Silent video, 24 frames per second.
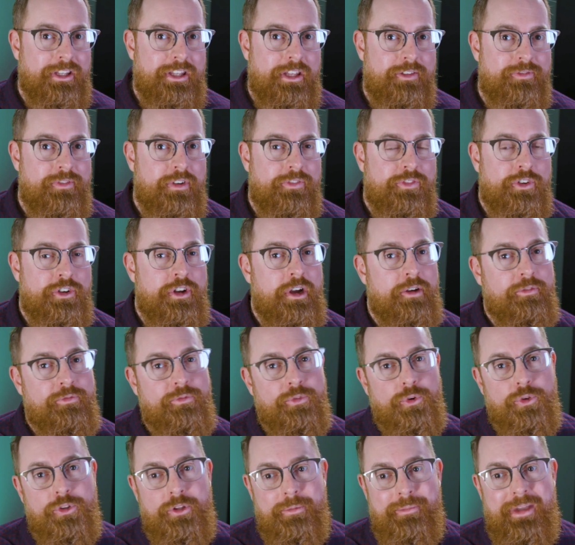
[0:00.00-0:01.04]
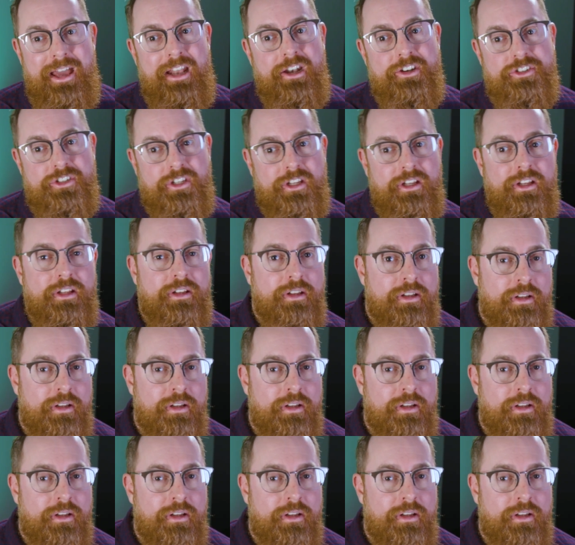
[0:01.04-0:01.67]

even if you're not fully managing it.